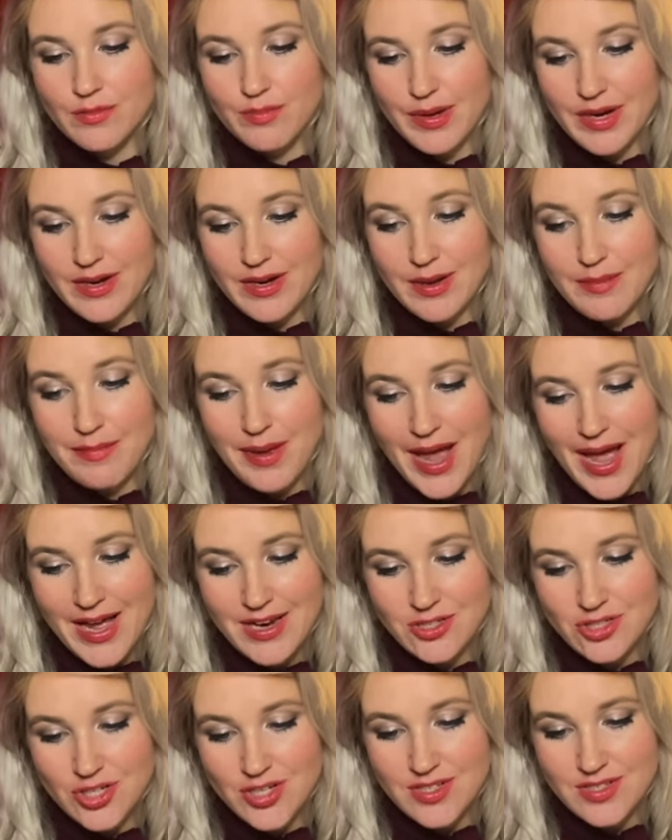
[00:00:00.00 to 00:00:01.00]
berry
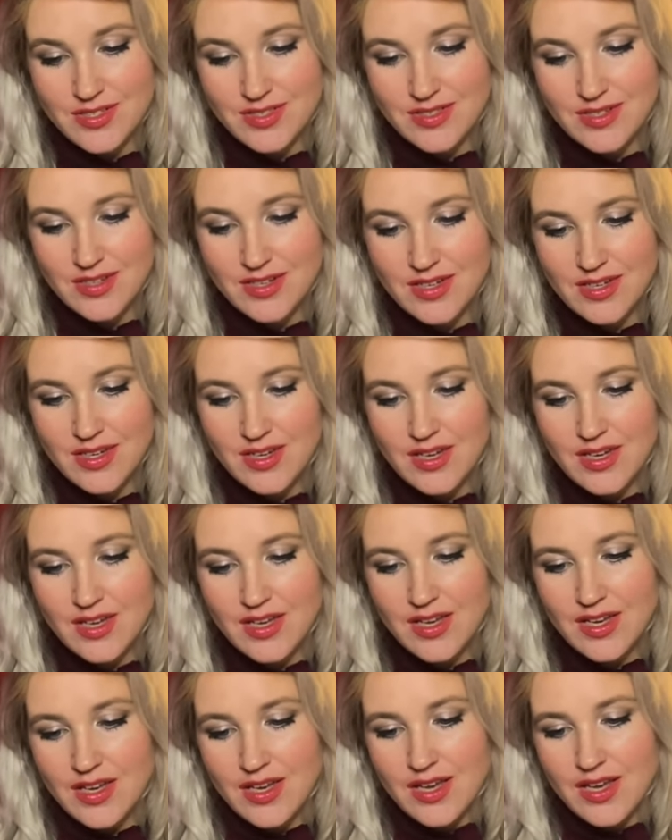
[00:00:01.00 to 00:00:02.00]
patches.
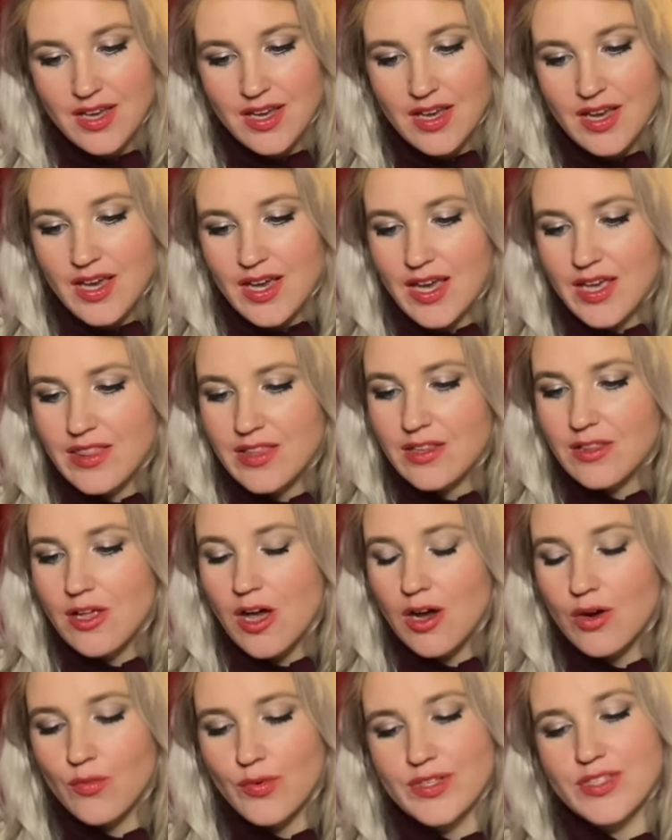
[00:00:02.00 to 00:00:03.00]
In the
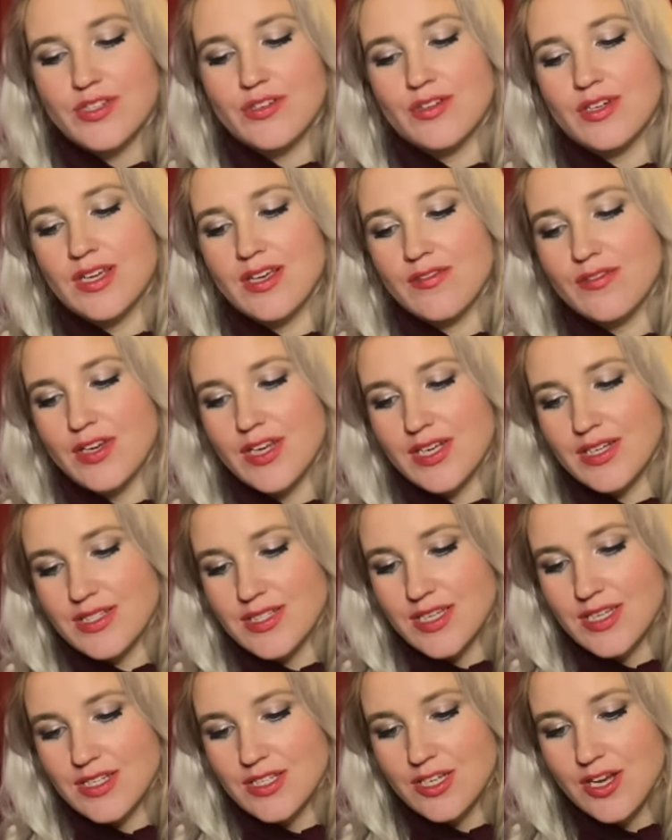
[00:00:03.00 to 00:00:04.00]
long winter evenings,
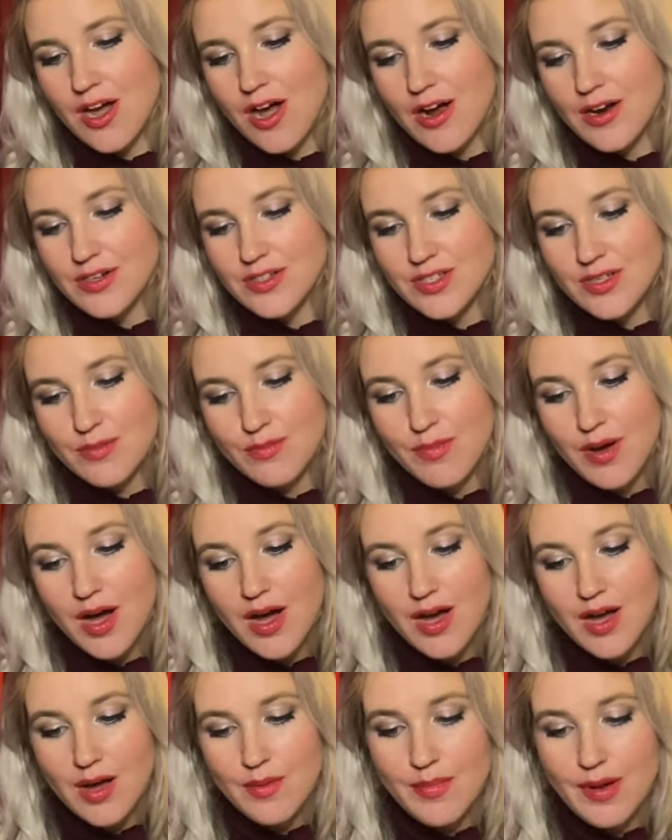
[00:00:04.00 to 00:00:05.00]
he talked to
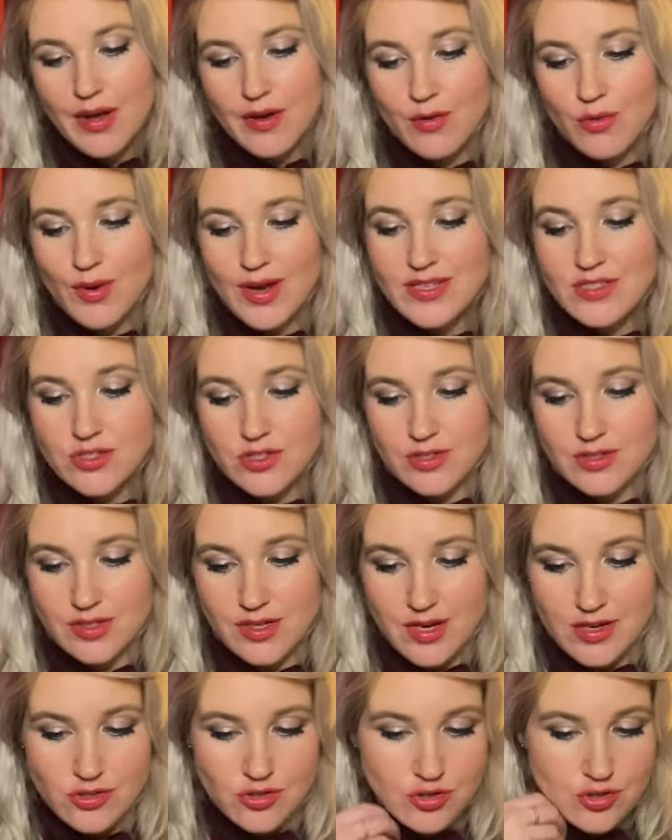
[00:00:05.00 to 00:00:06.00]
Ma about Western
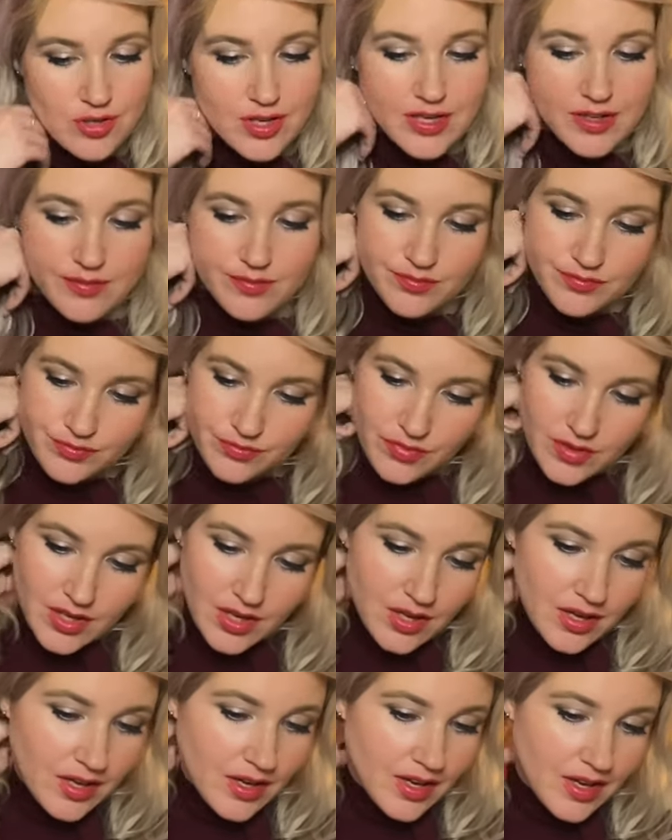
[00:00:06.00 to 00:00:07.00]
country.
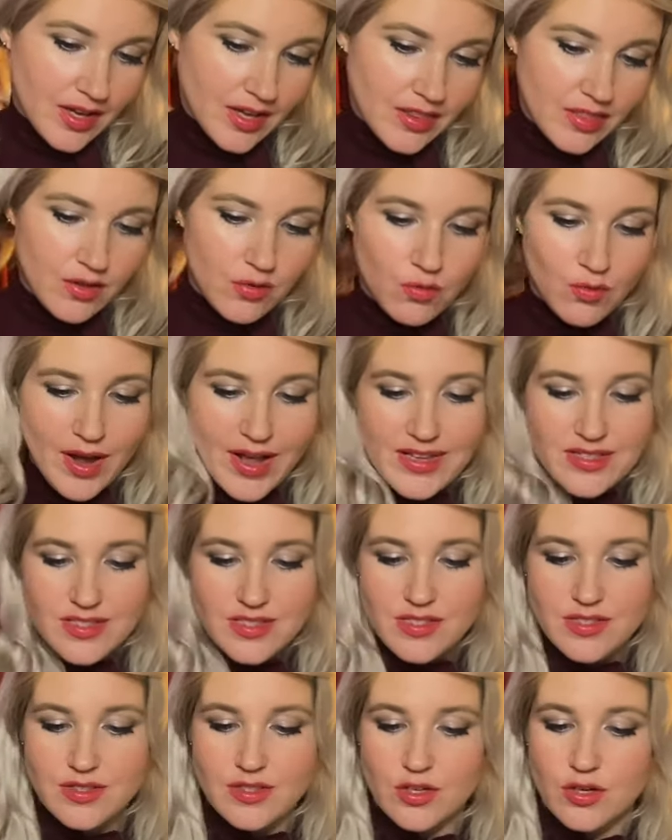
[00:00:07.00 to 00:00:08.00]
In the
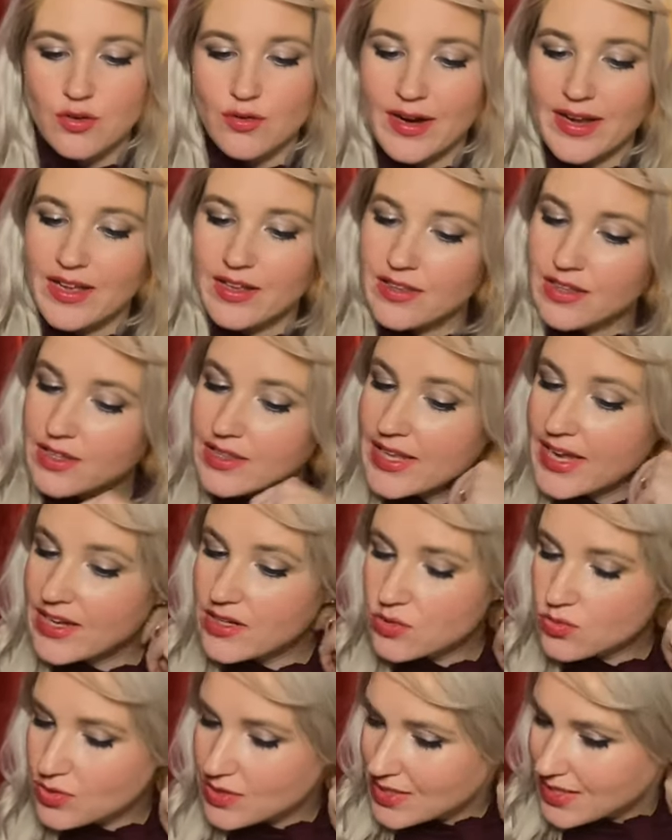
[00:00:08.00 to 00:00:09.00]
West, the
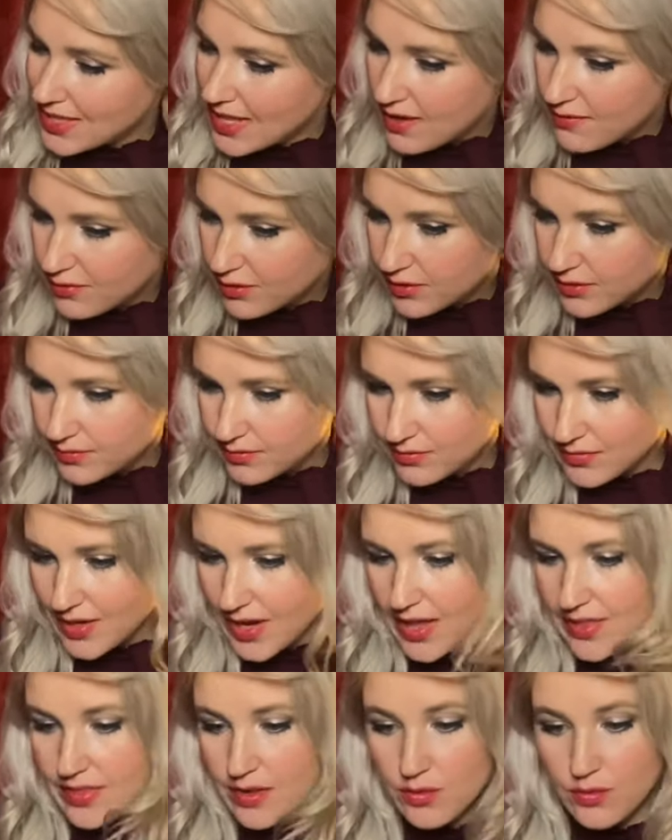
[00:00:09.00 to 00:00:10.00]
land was level,
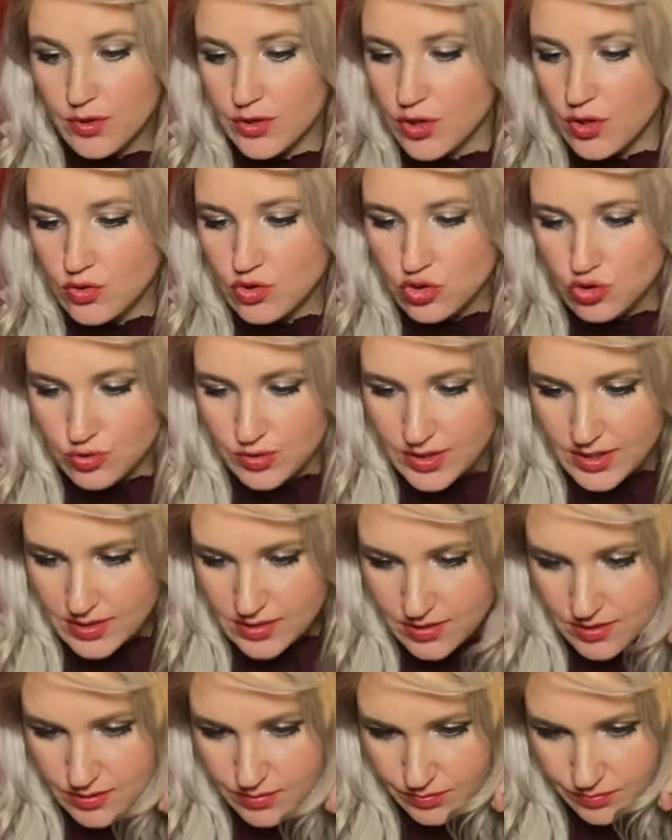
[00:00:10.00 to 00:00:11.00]
and there were no
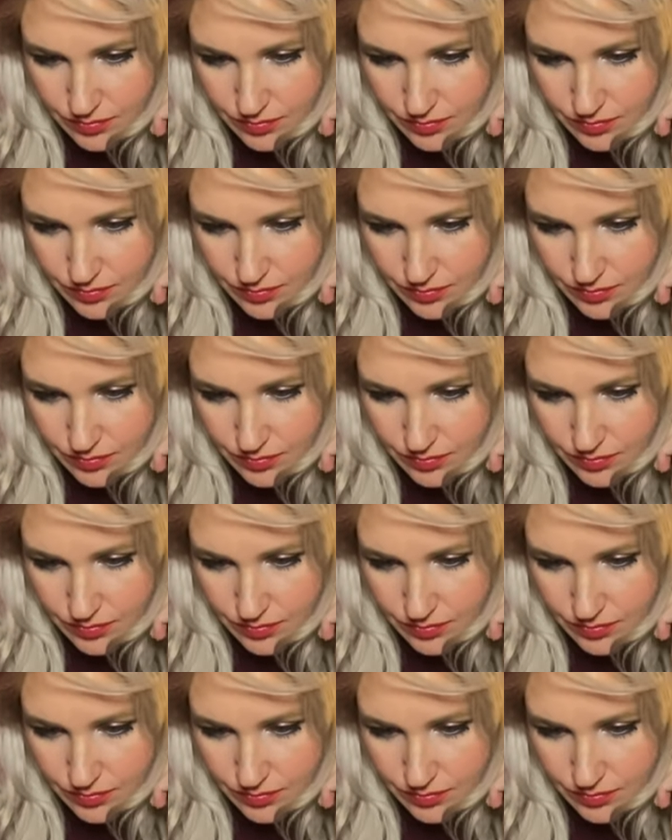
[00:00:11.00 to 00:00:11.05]
trees.